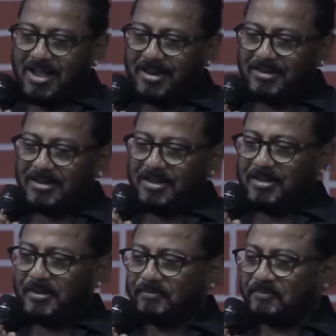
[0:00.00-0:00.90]
And
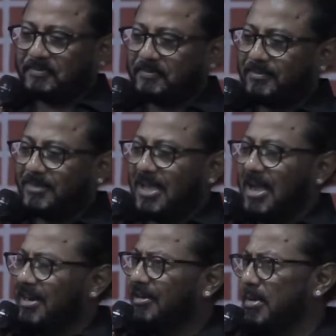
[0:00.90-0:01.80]

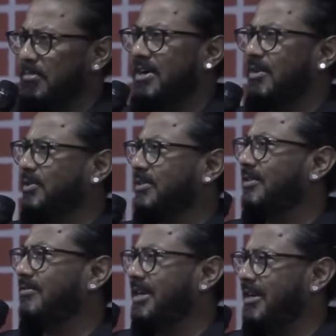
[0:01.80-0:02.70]
I remember I was
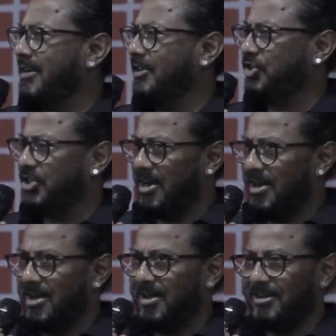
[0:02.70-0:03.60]
really
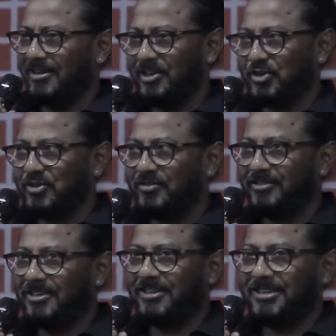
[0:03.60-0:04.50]
shy,
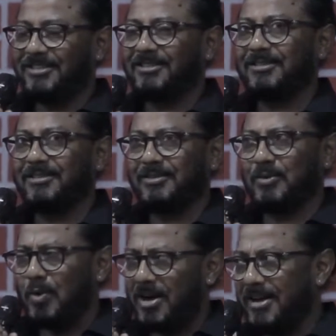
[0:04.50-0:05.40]
introvert,
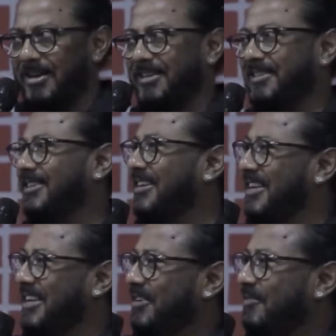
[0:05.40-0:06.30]
quiet,
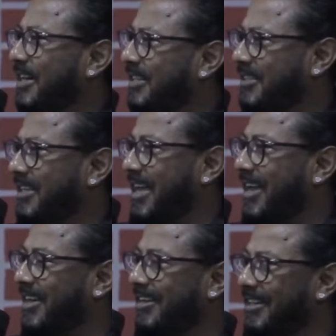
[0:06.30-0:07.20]
very
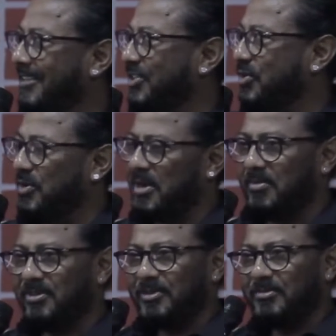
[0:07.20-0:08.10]
scared that,
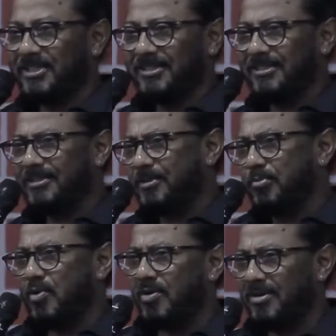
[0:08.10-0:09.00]
coming from this
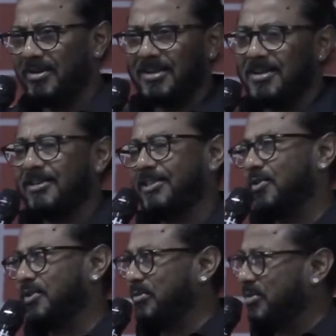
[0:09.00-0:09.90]
small
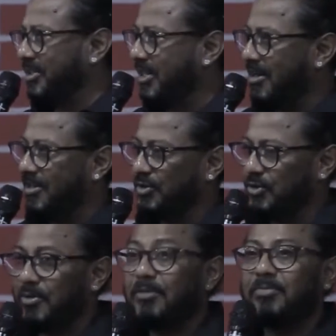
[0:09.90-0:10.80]
town in Bhutan
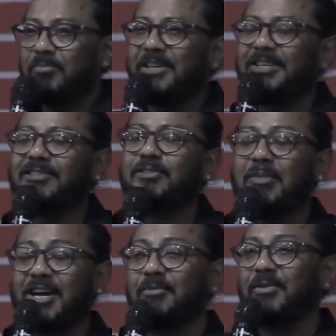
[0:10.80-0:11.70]
to, please
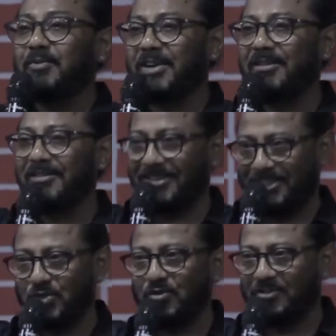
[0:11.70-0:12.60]
remind me that
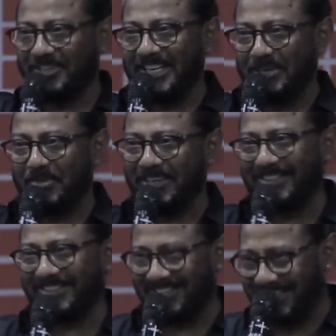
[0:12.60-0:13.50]
it's over 10
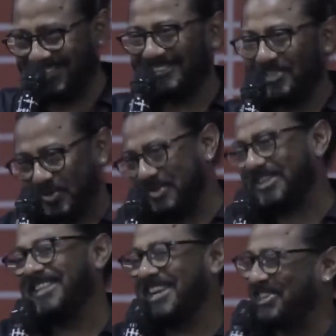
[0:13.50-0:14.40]
minutes, yeah?
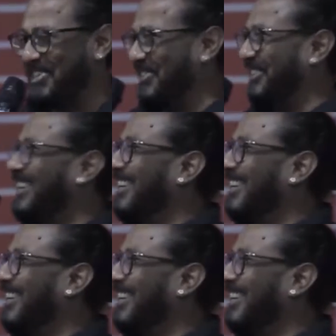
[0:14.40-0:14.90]
Okay, thank you.